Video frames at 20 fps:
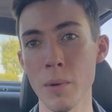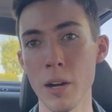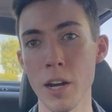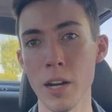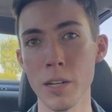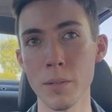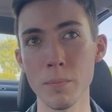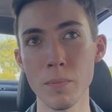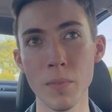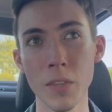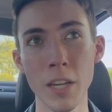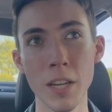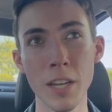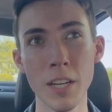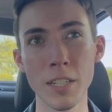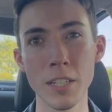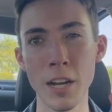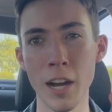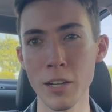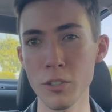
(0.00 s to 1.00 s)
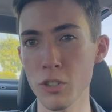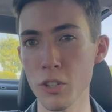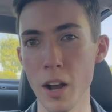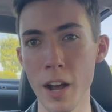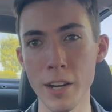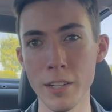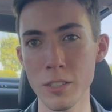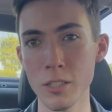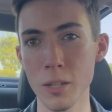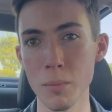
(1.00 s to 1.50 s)
I'm not
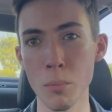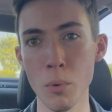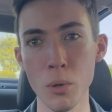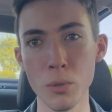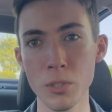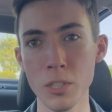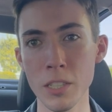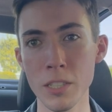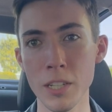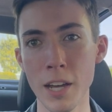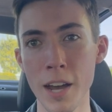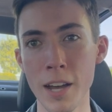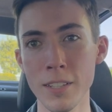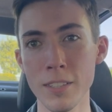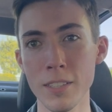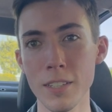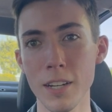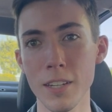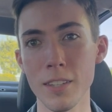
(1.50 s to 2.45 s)
trying to multitask.